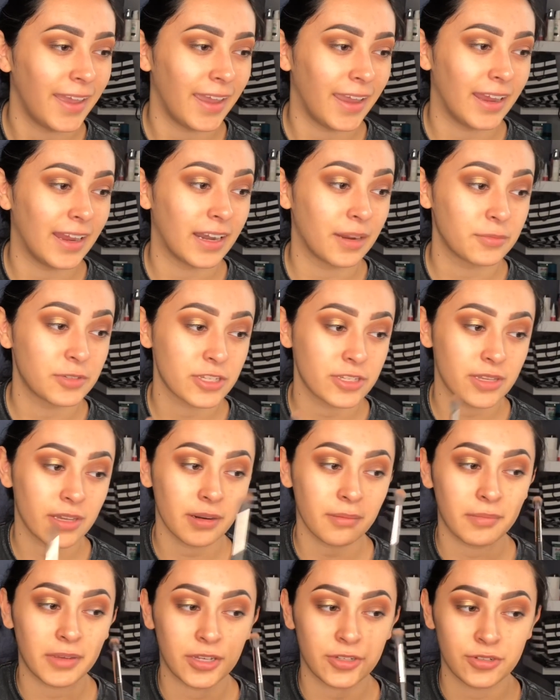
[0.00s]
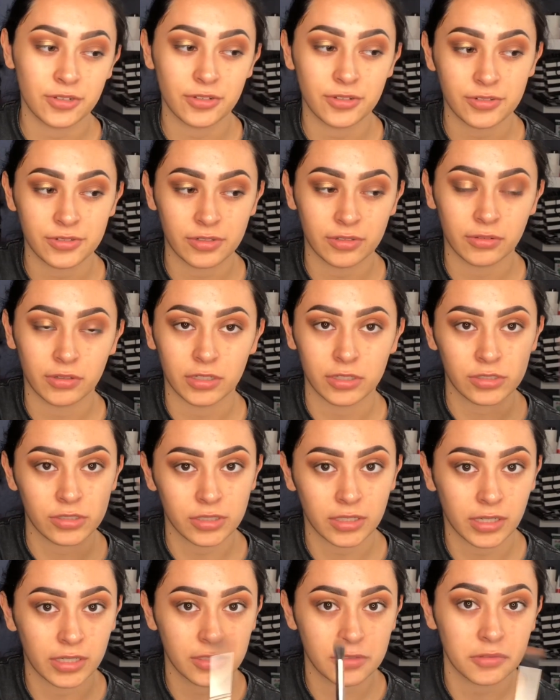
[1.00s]
And I'm just gonna make sure there's no
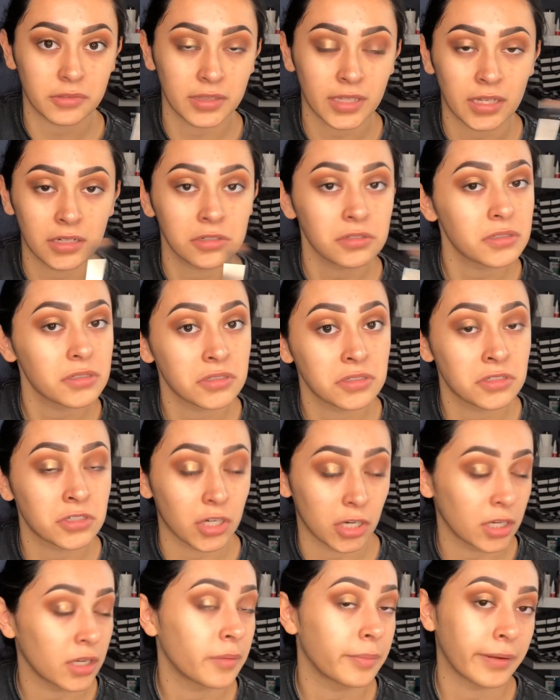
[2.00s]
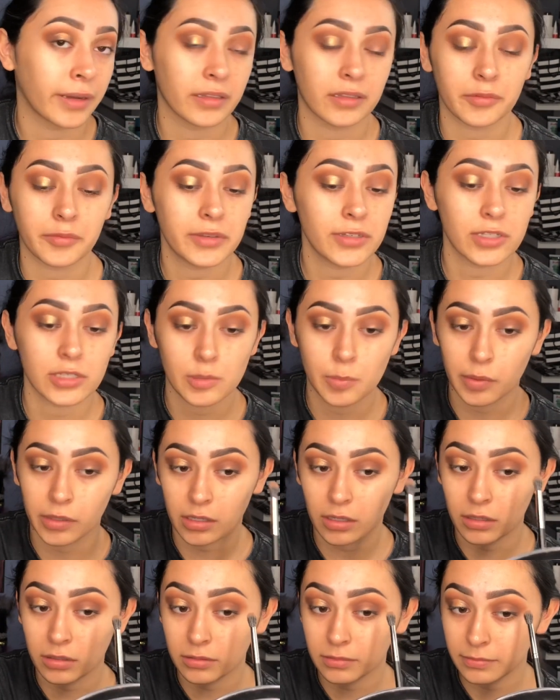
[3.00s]
harsh lines with that dark brown that we just put
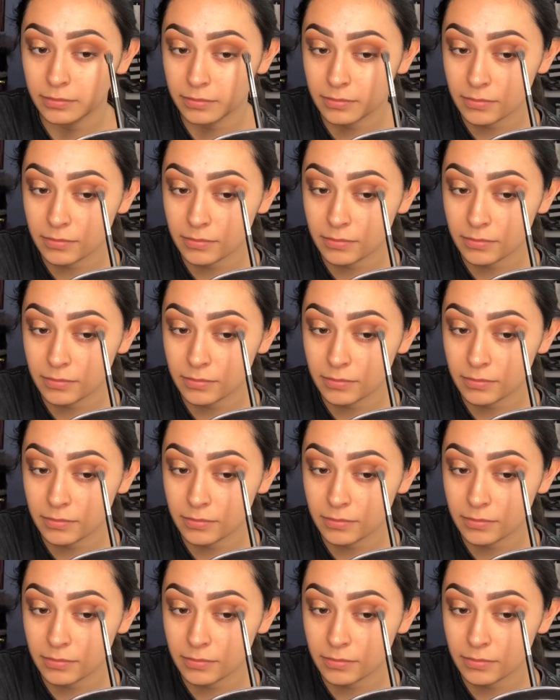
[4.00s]
on.